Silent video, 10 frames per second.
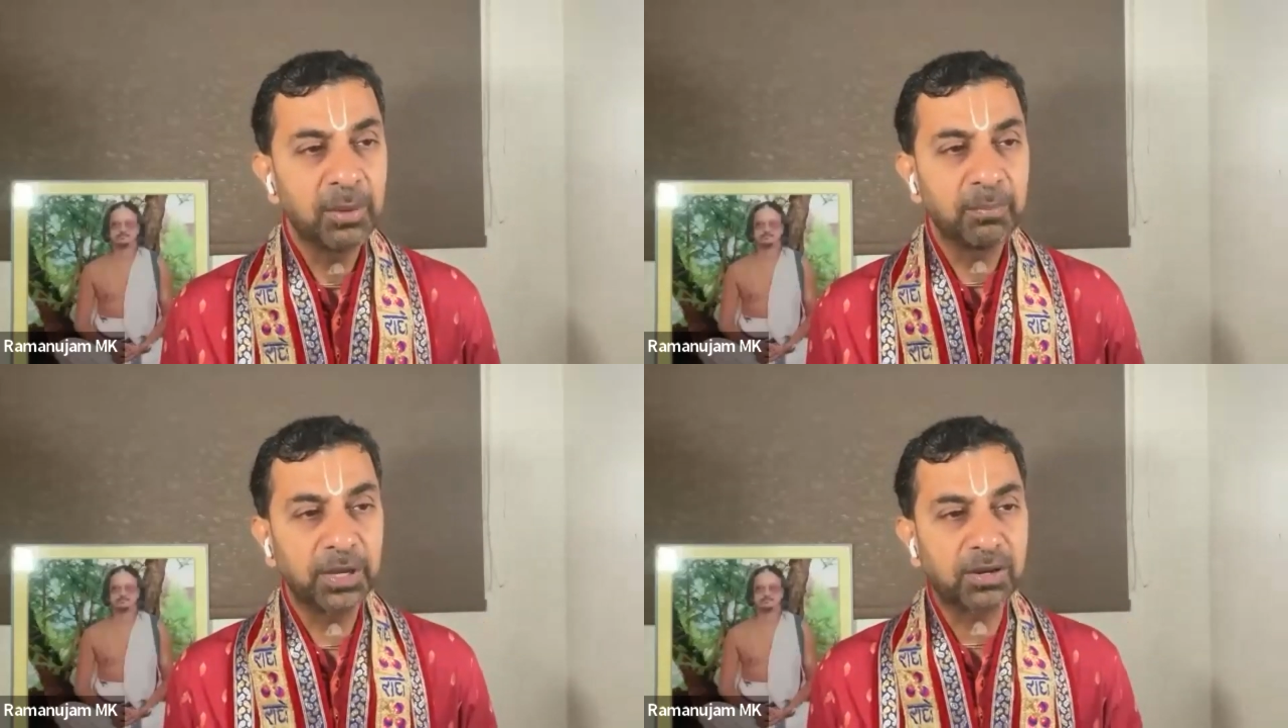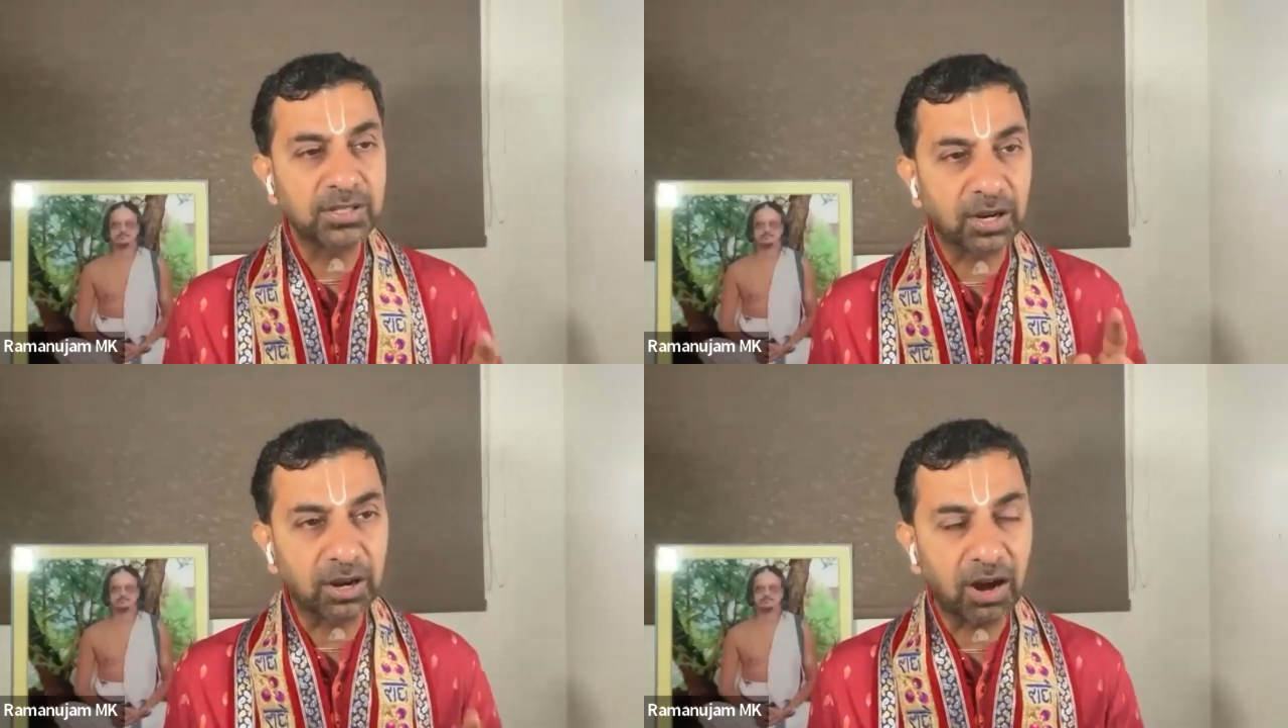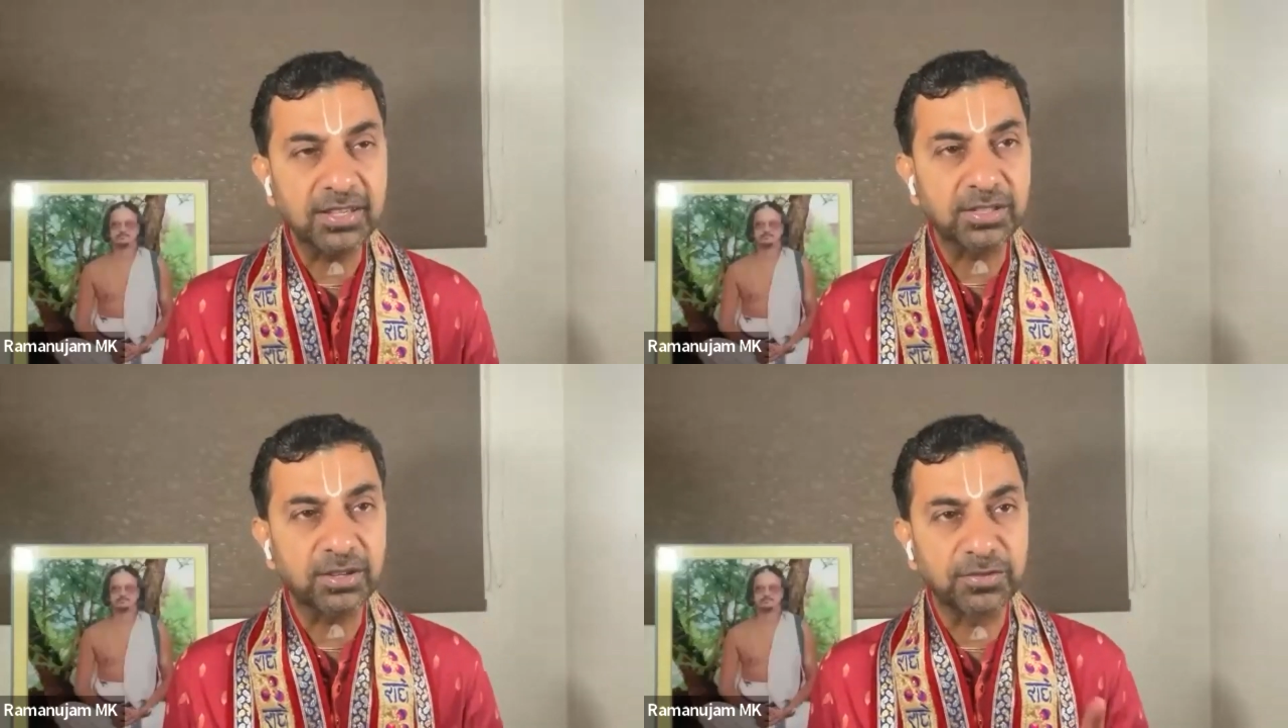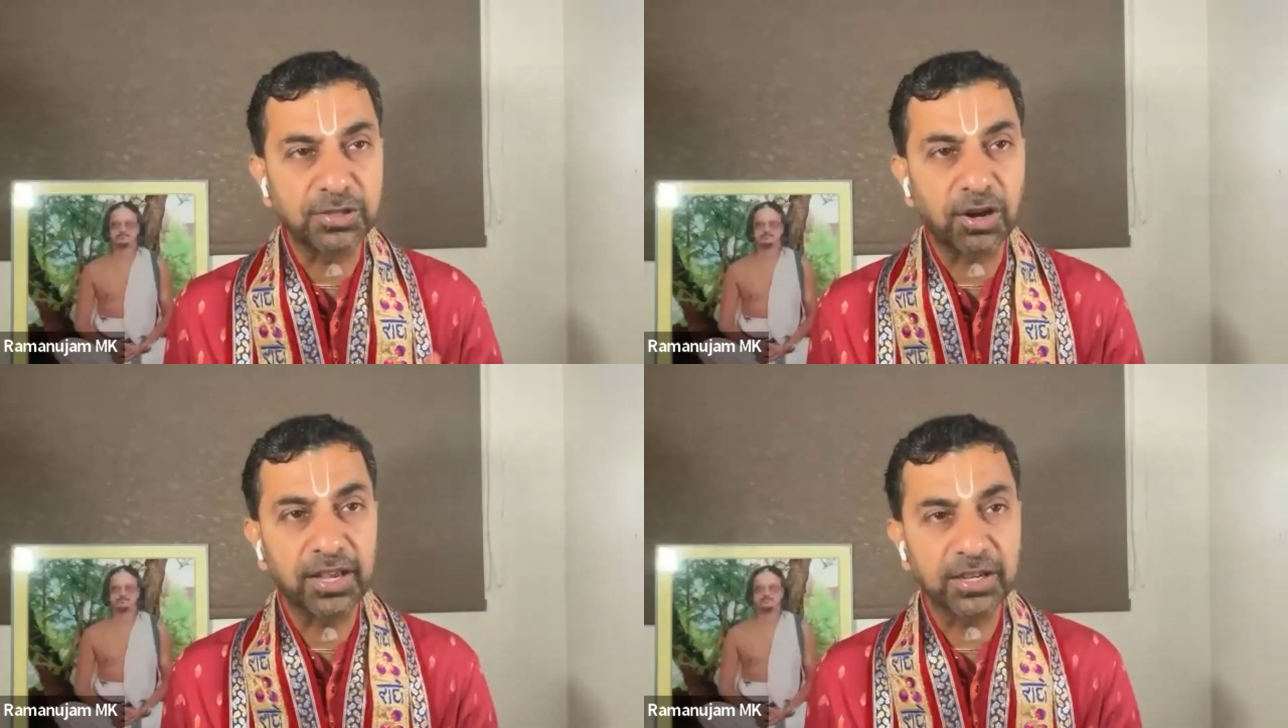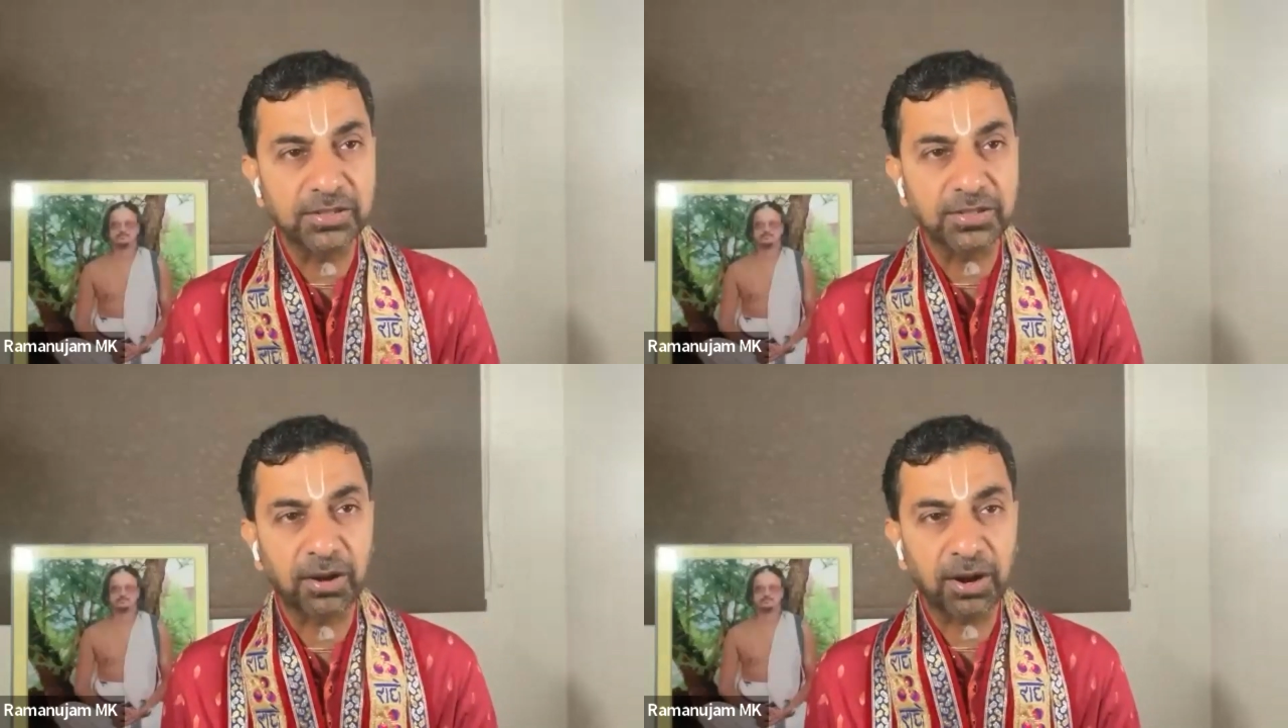because the cause of joy and
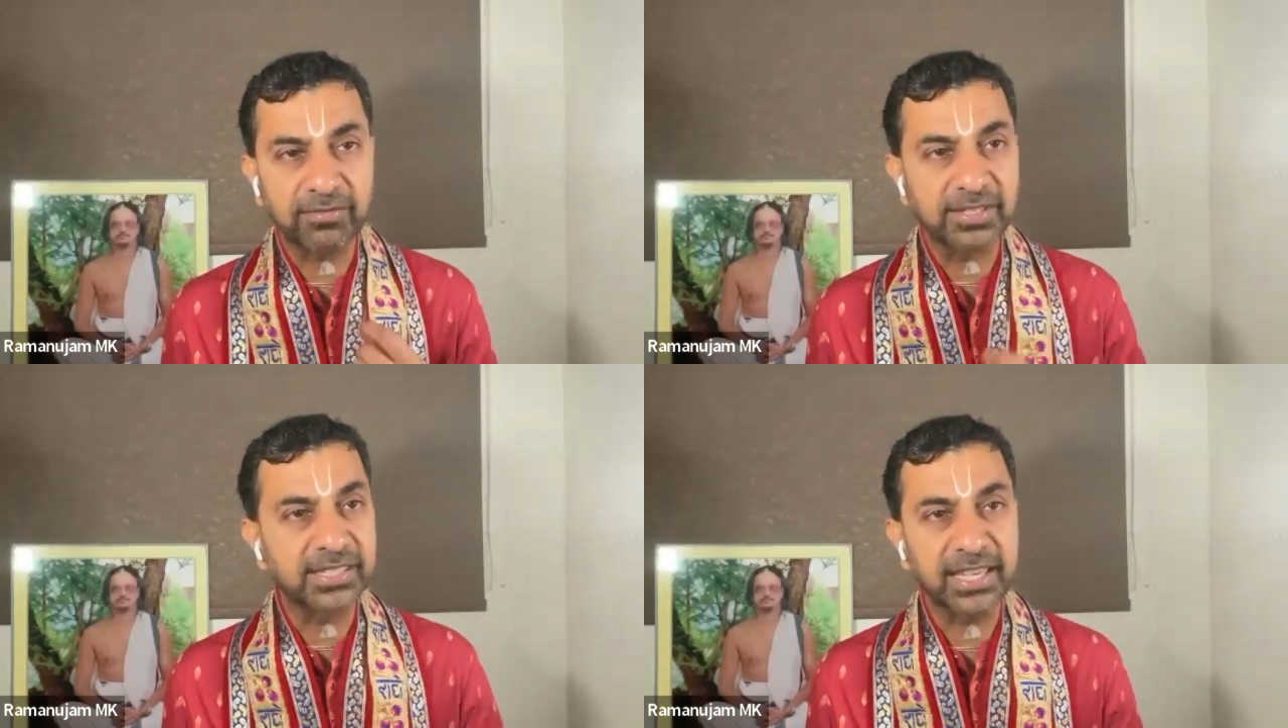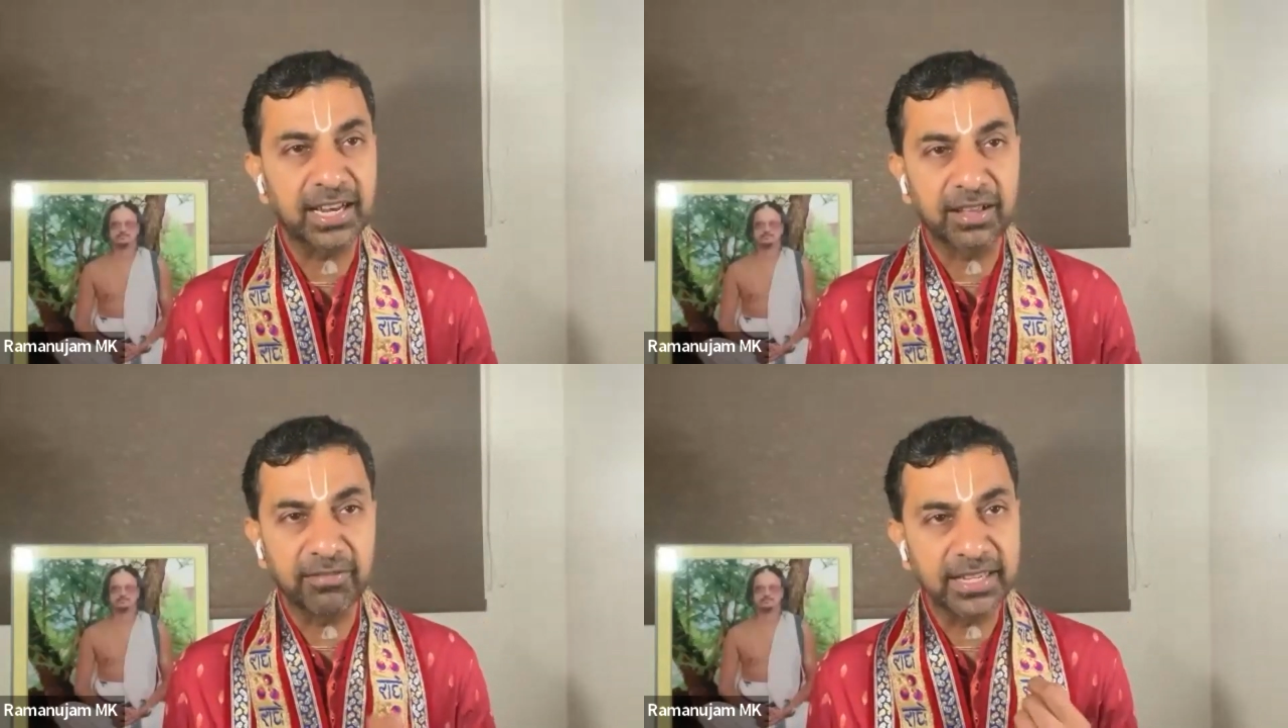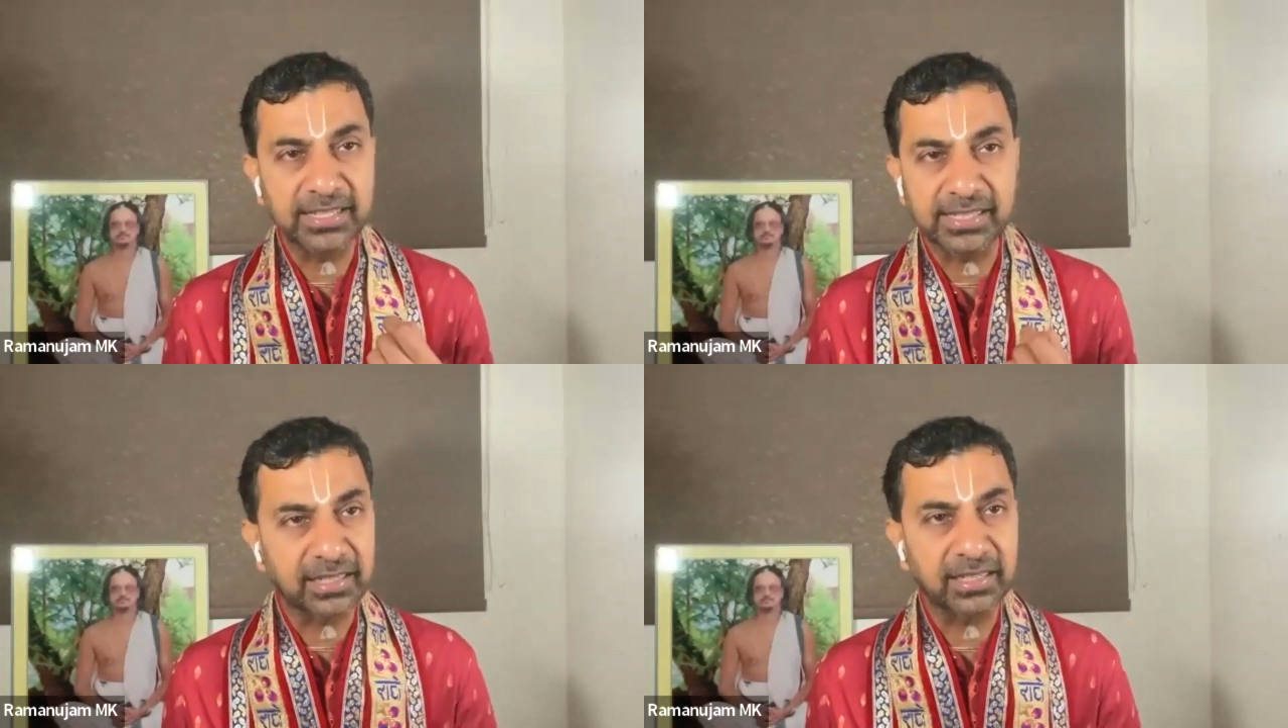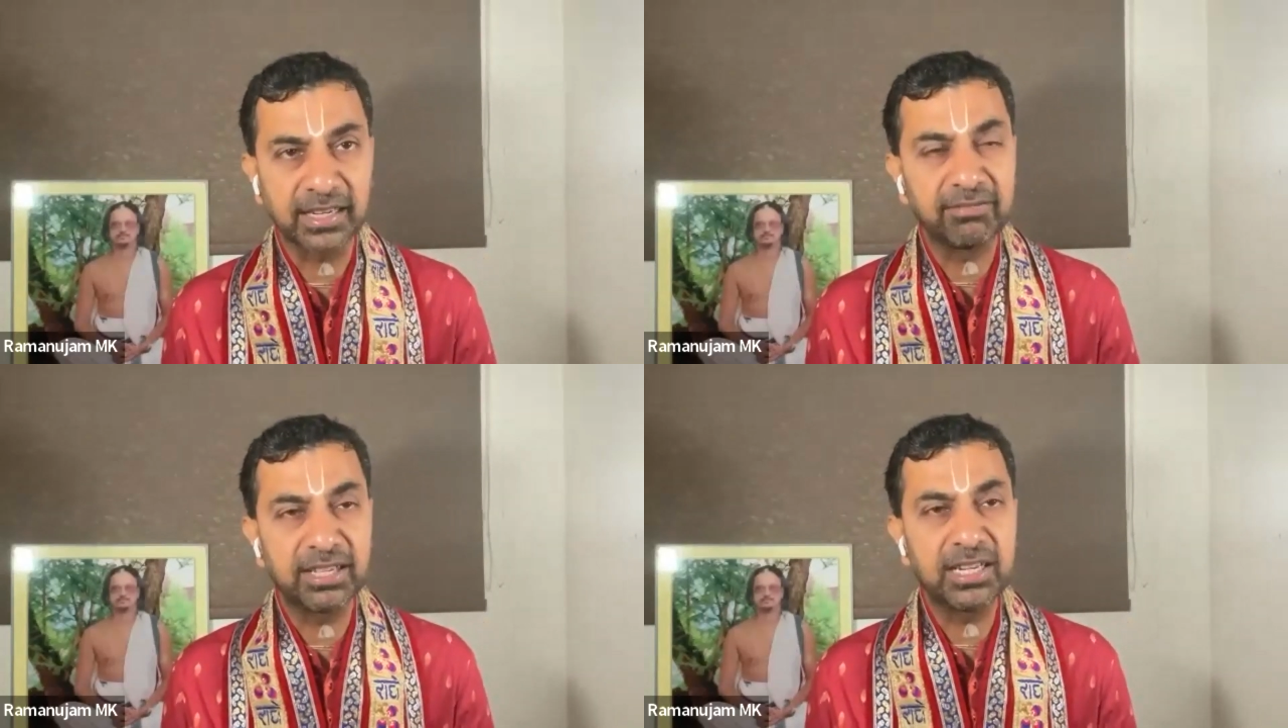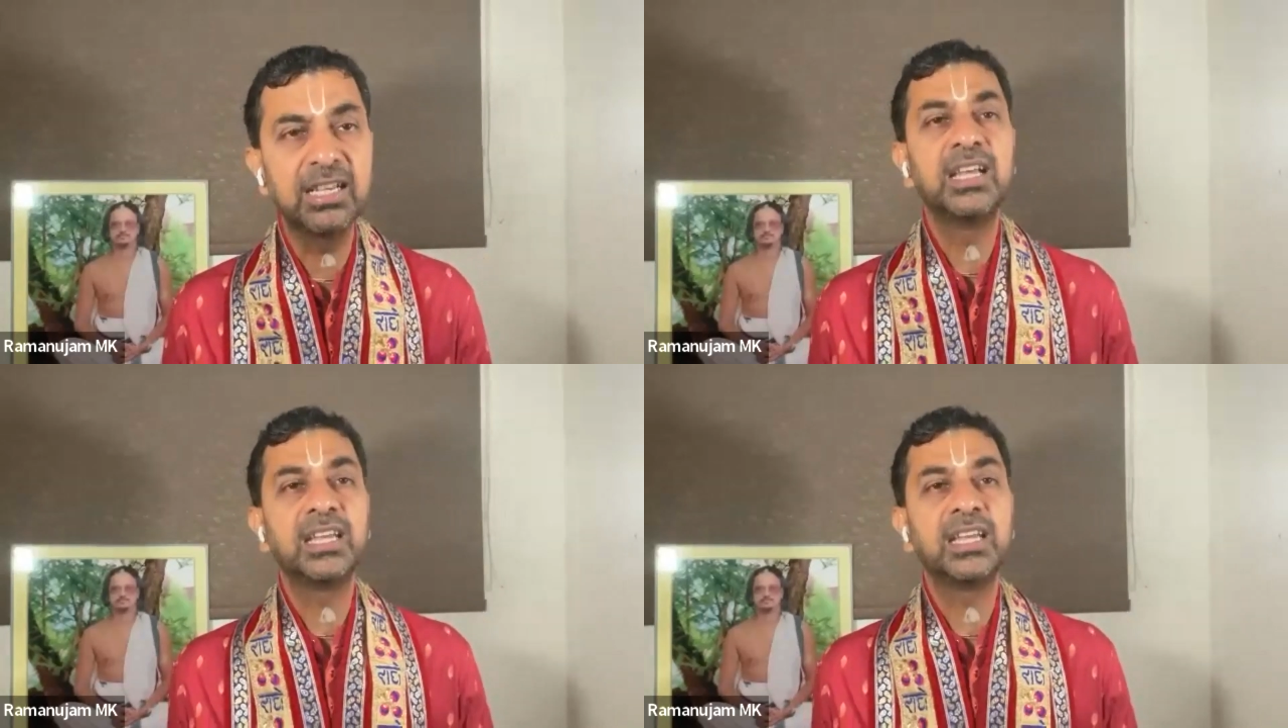sorrow I have seen in a very subtle level